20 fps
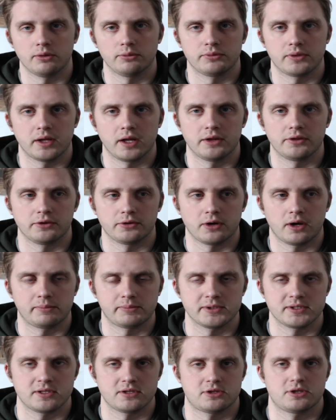you know, the
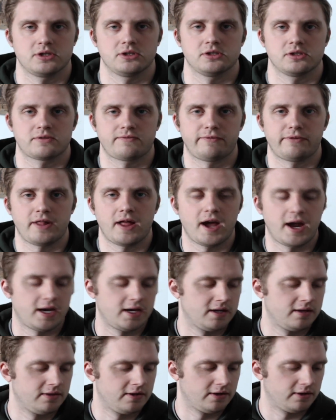other opposition just
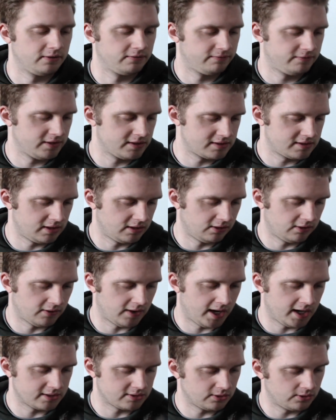flying in there and
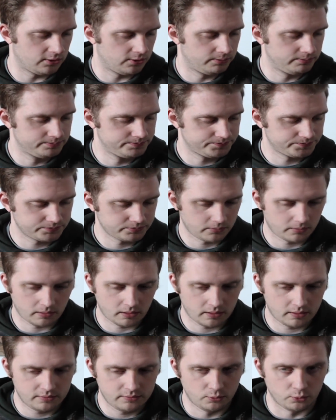fisting your asshole.
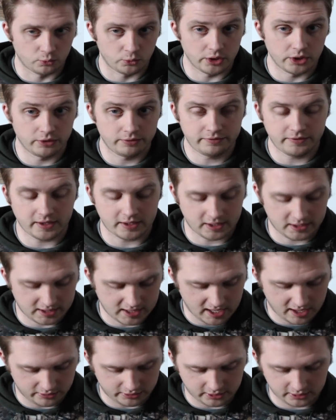Real
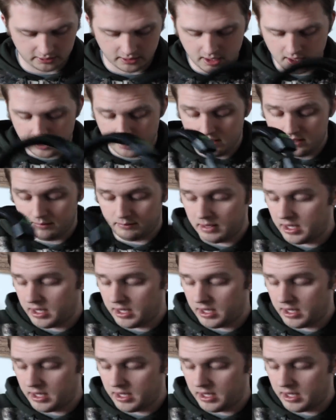fucking downer.